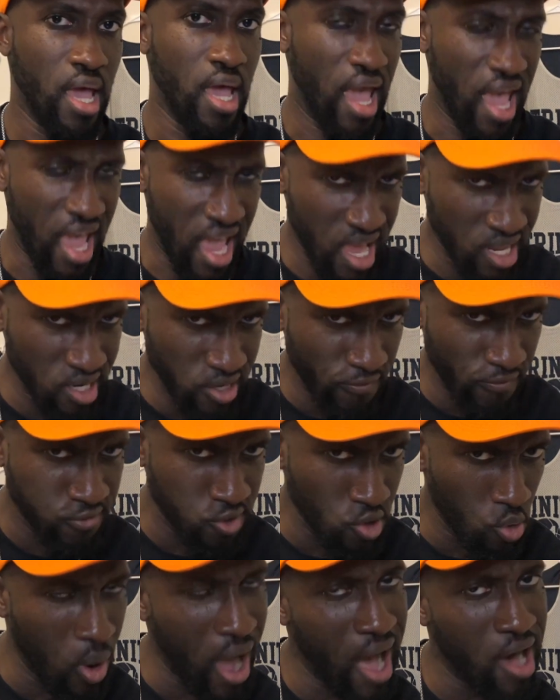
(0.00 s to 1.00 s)
and a
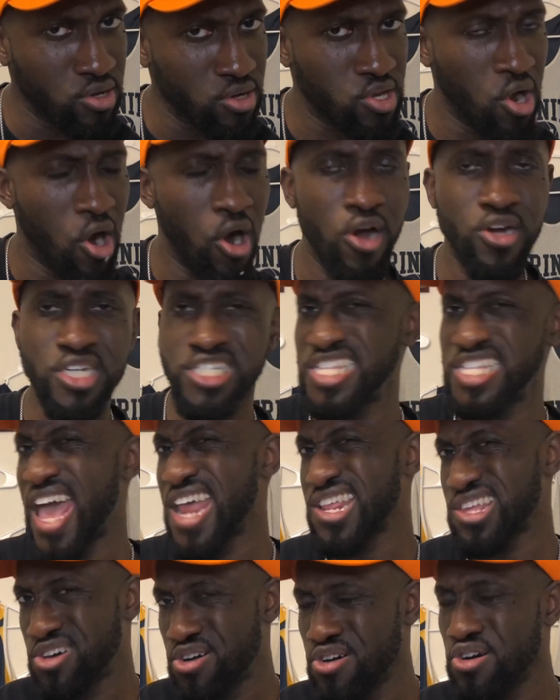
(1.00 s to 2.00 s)
few wild cards
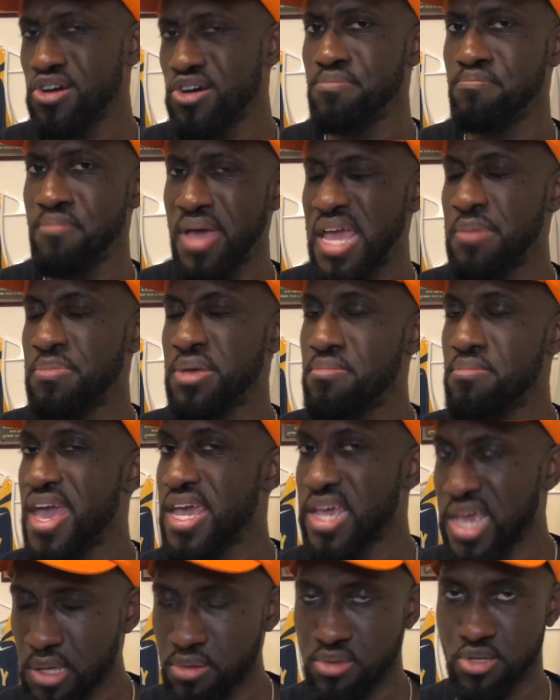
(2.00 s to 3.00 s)
that could maybe make
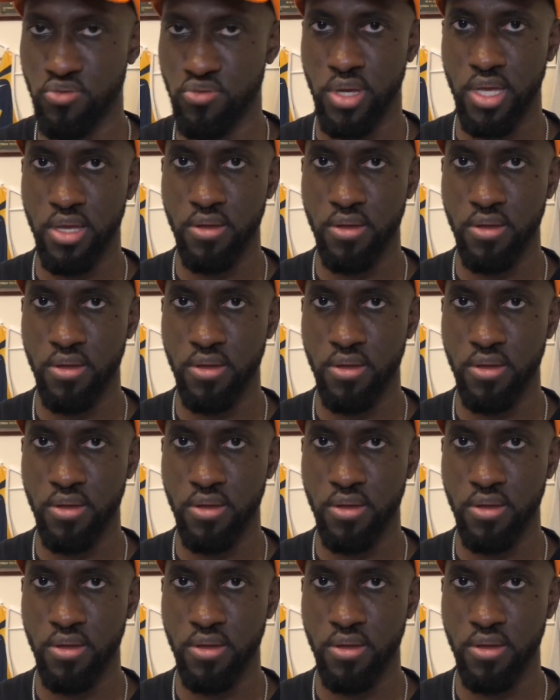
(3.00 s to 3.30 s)
history.